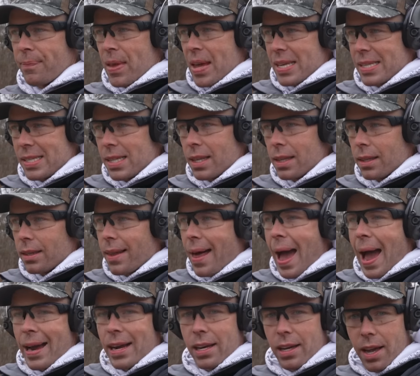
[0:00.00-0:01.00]
is the
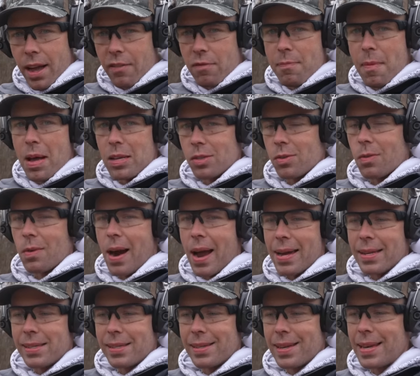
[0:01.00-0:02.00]
lack of muzzle
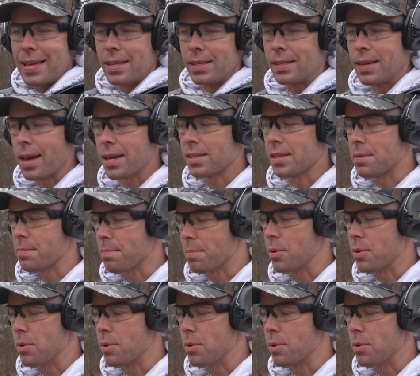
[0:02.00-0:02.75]
rise. It doesn't